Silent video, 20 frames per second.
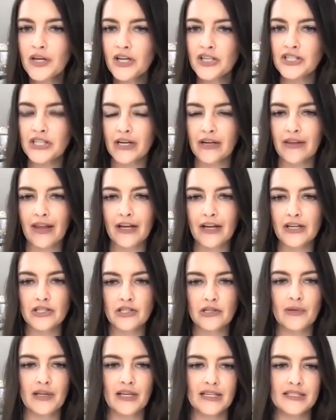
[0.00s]
to share that
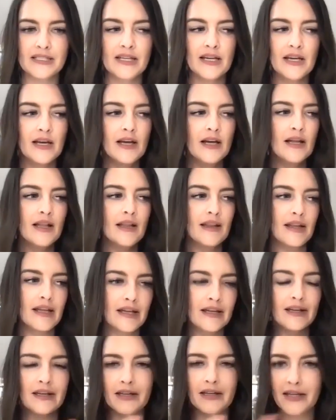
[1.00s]
too, because
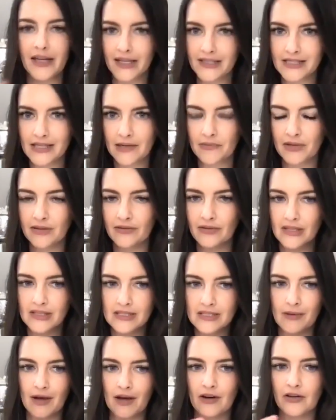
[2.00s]
like, yes, I believe in
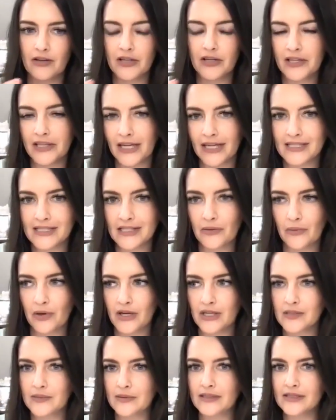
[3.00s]
this model. Yes, it
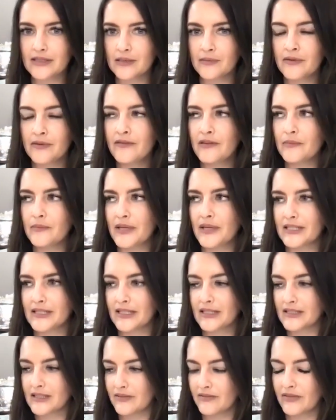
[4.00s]
works. But some of the
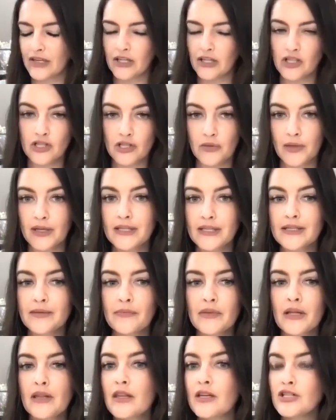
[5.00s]
basics of like doing
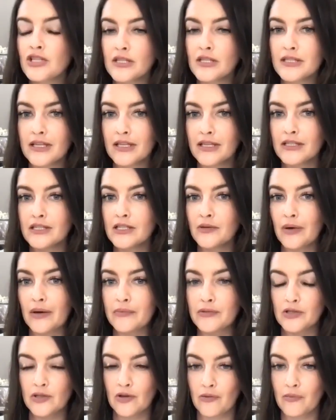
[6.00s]
something that just lights you up
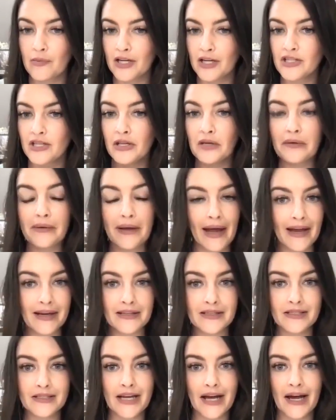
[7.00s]
so much that you
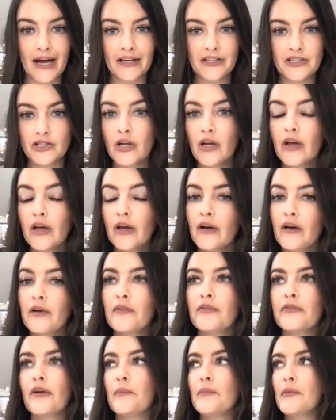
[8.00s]
can detach
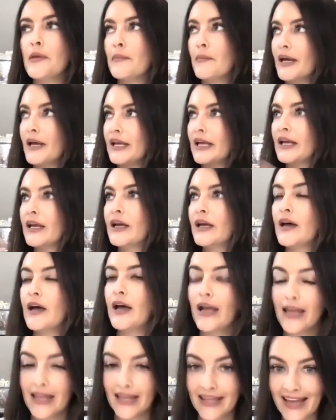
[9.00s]
from the money,
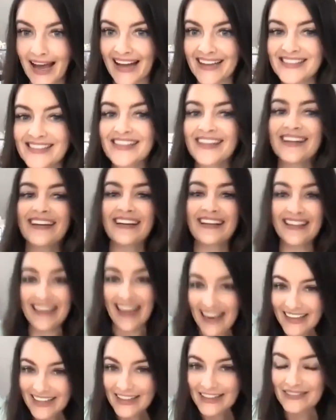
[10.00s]
yet
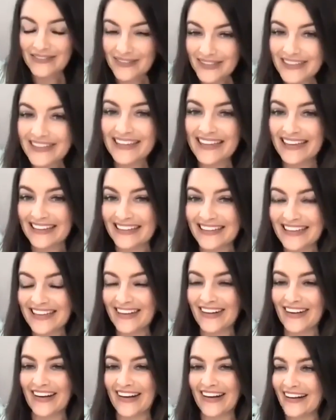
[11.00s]
getting really
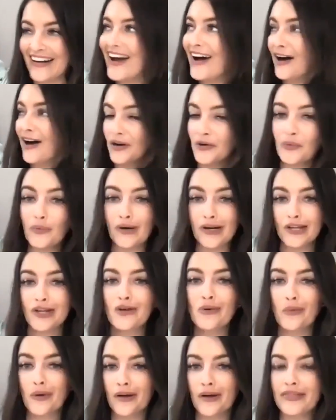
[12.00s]
clear on what
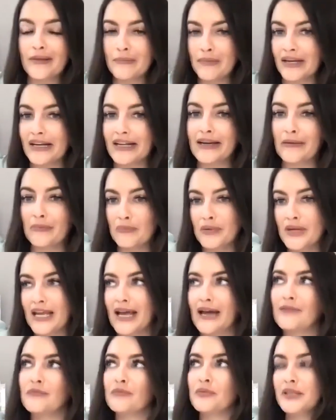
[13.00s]
you want the money to be
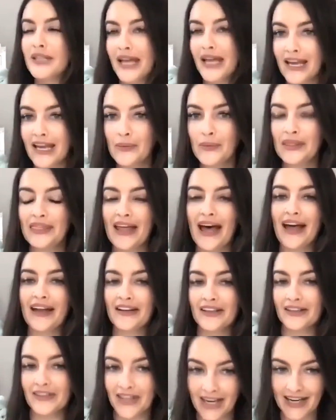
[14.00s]
and playing with that
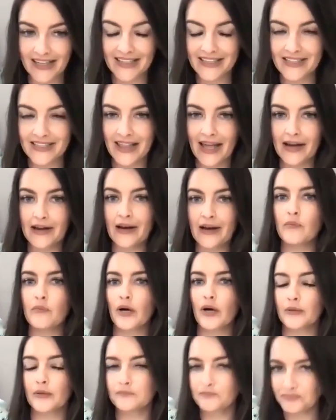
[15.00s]
and aligning to that
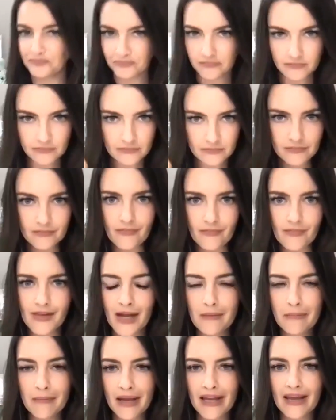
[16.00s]
number
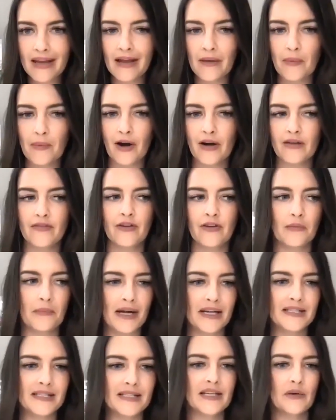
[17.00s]
and making it part of your
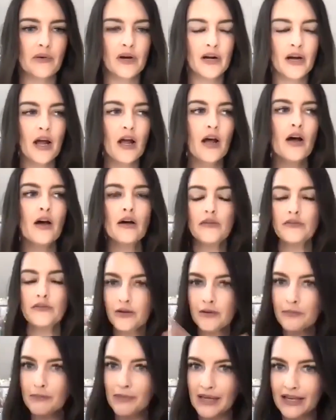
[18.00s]
mindset work.
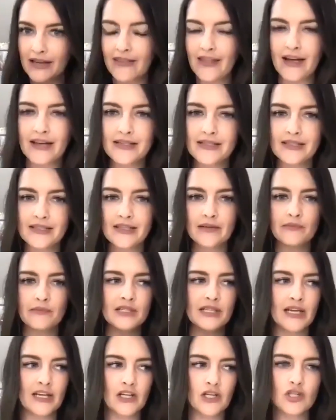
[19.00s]
For me, that seems
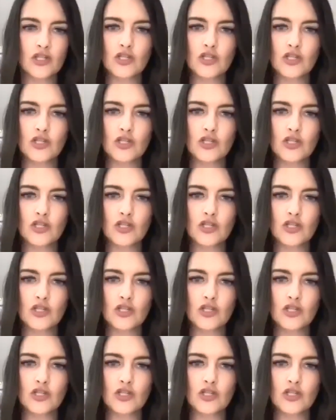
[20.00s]
like